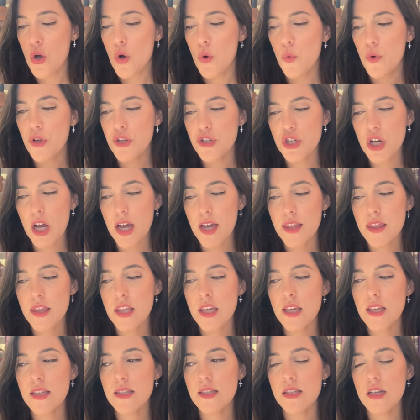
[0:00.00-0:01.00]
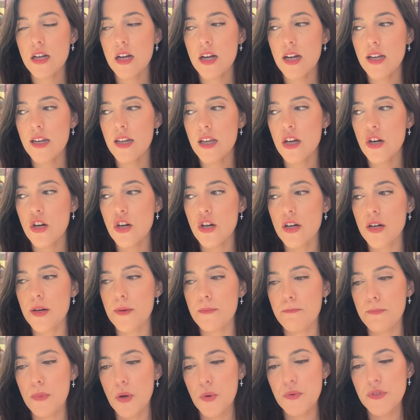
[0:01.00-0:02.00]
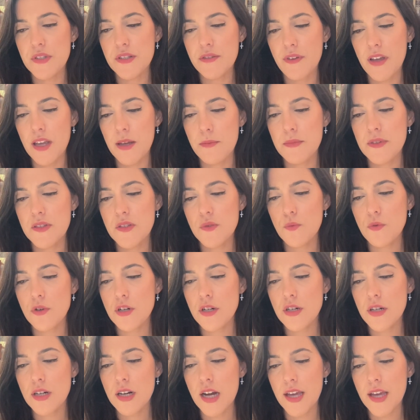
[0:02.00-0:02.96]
which I think is not her most famous work.